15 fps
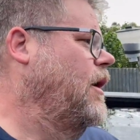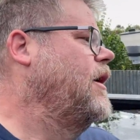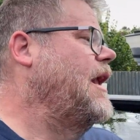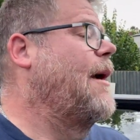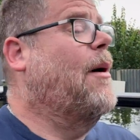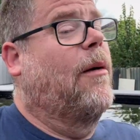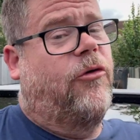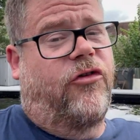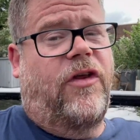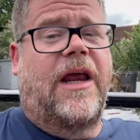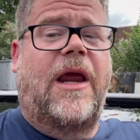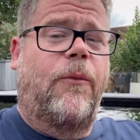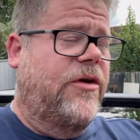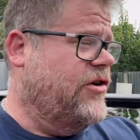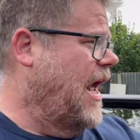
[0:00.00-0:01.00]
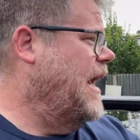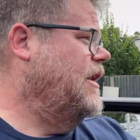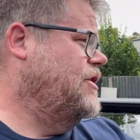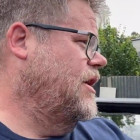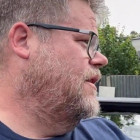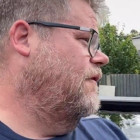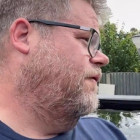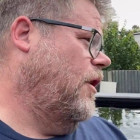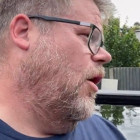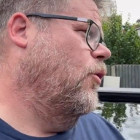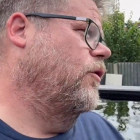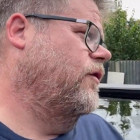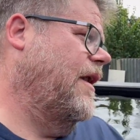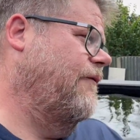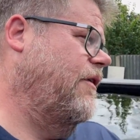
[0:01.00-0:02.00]
Yeah, but I'm just thinking, with changing the
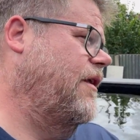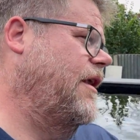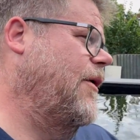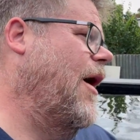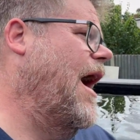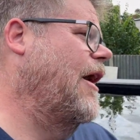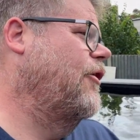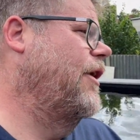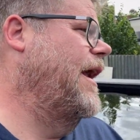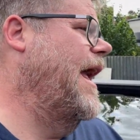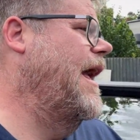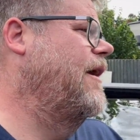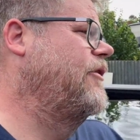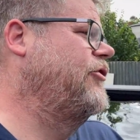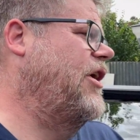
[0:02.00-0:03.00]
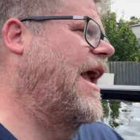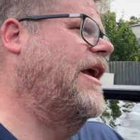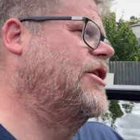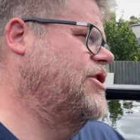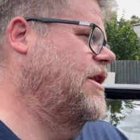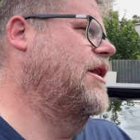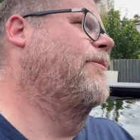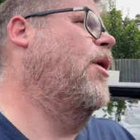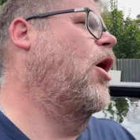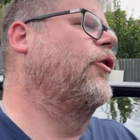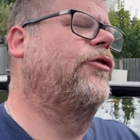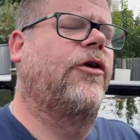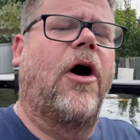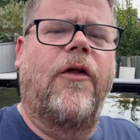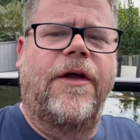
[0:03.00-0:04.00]
flows and everything, you are going to get a change in the
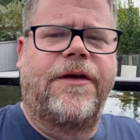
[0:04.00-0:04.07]
pond or the